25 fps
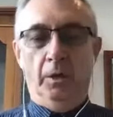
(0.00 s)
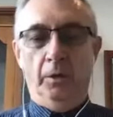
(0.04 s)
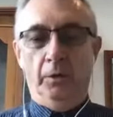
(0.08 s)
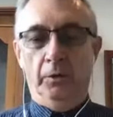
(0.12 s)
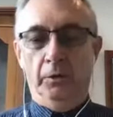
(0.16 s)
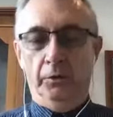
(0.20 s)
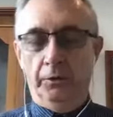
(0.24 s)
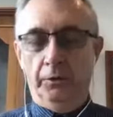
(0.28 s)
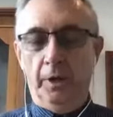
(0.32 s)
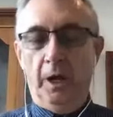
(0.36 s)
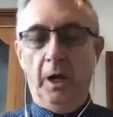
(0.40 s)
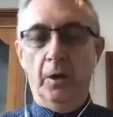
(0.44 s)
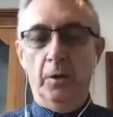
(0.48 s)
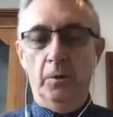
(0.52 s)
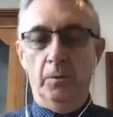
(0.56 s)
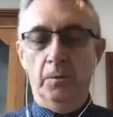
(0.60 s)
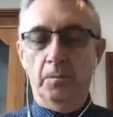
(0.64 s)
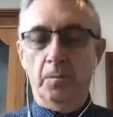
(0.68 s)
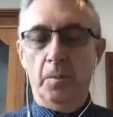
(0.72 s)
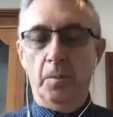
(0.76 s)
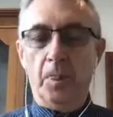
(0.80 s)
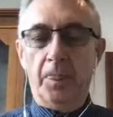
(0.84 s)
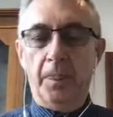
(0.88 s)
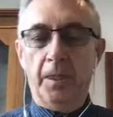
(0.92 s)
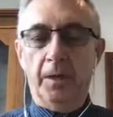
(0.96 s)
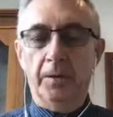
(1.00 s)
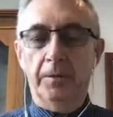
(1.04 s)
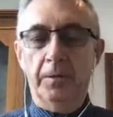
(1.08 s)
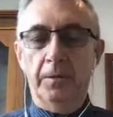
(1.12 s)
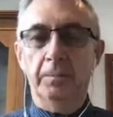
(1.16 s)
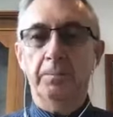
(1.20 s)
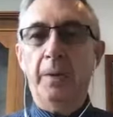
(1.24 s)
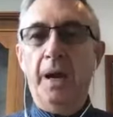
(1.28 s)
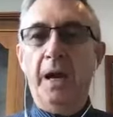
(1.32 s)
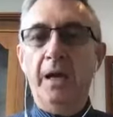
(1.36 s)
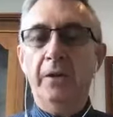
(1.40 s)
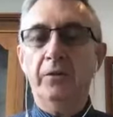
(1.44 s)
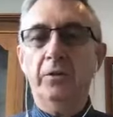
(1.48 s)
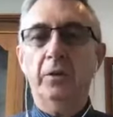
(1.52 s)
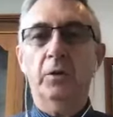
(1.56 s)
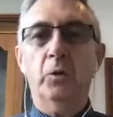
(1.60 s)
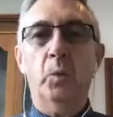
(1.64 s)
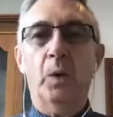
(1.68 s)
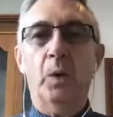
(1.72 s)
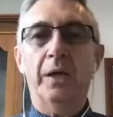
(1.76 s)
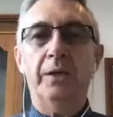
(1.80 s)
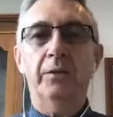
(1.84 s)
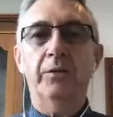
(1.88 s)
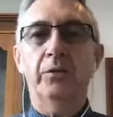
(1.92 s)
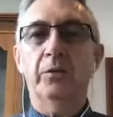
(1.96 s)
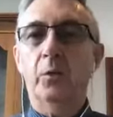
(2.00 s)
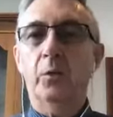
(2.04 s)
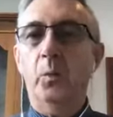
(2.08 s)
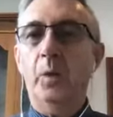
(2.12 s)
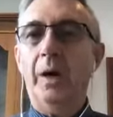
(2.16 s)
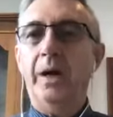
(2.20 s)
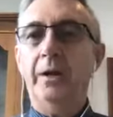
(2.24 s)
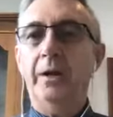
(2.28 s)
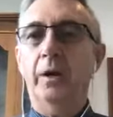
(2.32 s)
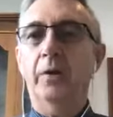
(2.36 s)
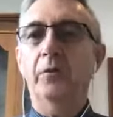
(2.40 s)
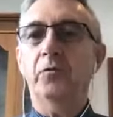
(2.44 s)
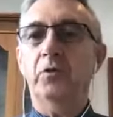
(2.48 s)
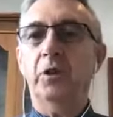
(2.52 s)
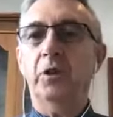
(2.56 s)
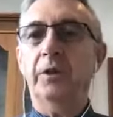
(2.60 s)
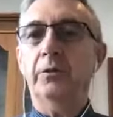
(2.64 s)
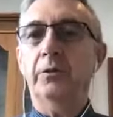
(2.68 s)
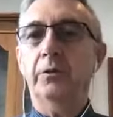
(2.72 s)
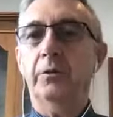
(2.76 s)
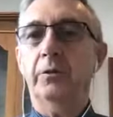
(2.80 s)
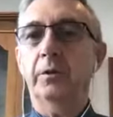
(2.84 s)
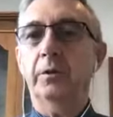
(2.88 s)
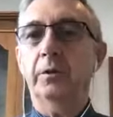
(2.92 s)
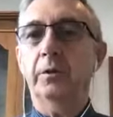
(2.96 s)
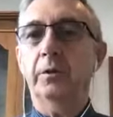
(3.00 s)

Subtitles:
So the basic one is the one I've just